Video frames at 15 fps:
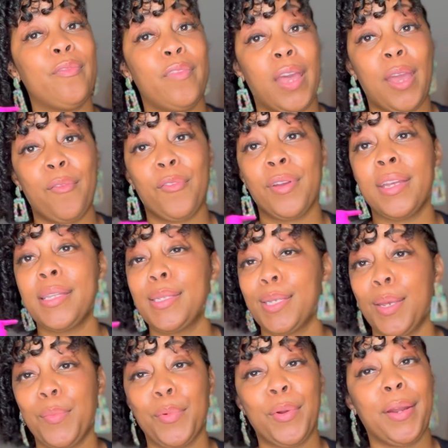favorite
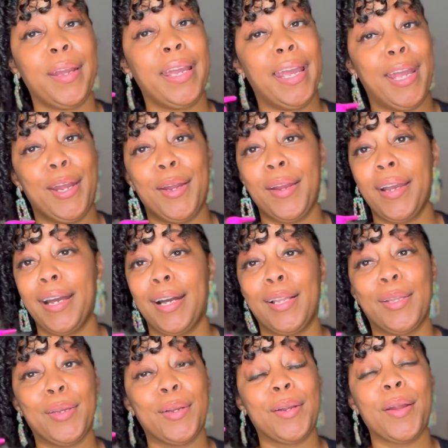temporary hair
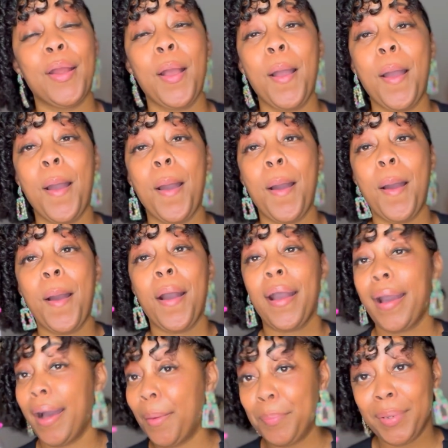color
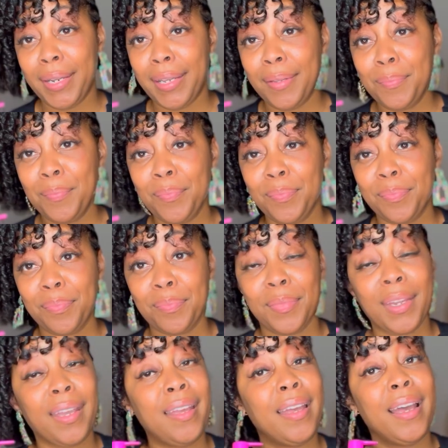company.
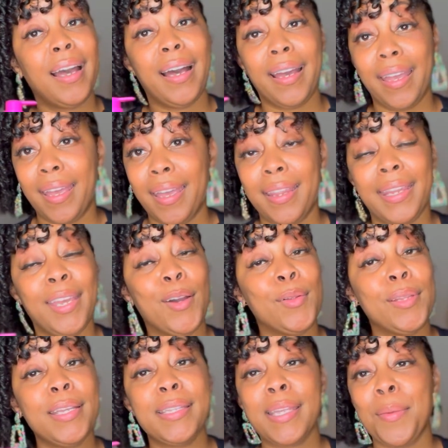Again, the
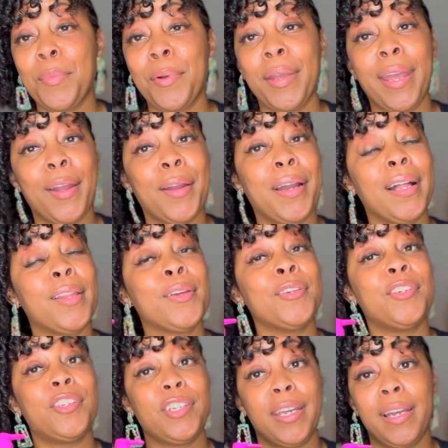only temporary hair color
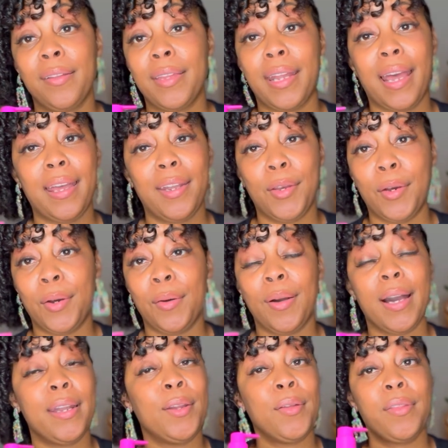gel that I know
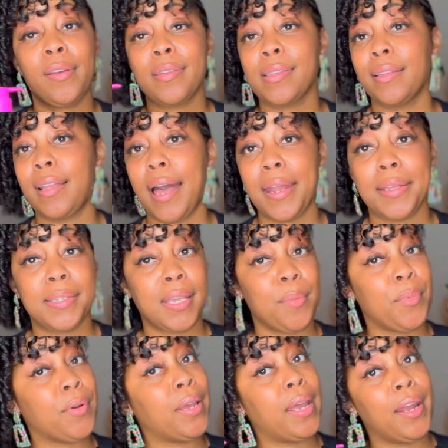there's a lot of
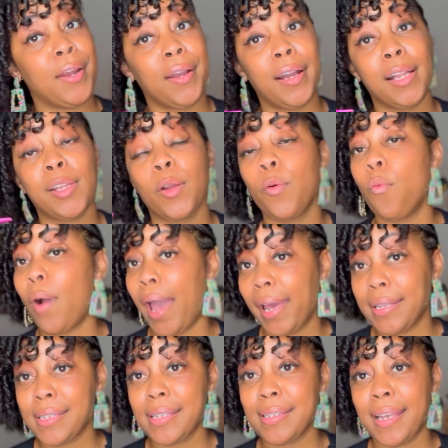temporary hair color
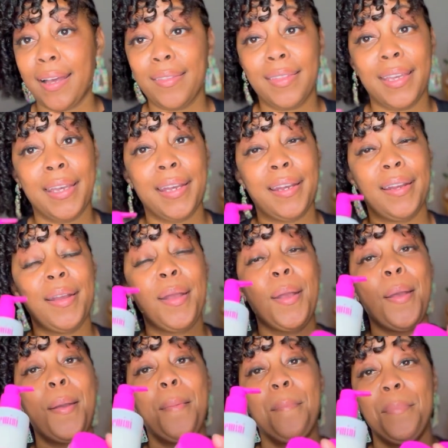waxes out there,
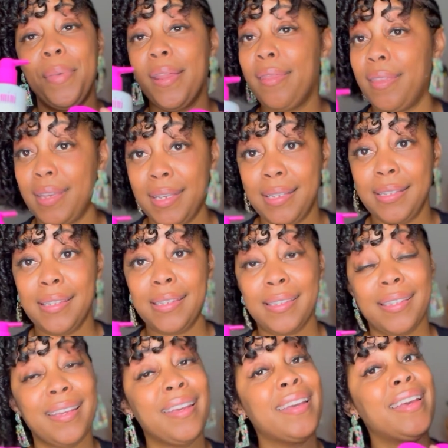but this
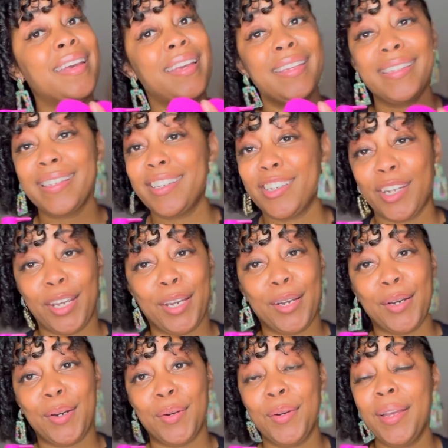is a
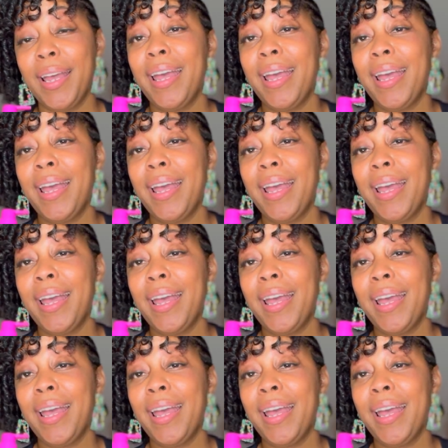gel.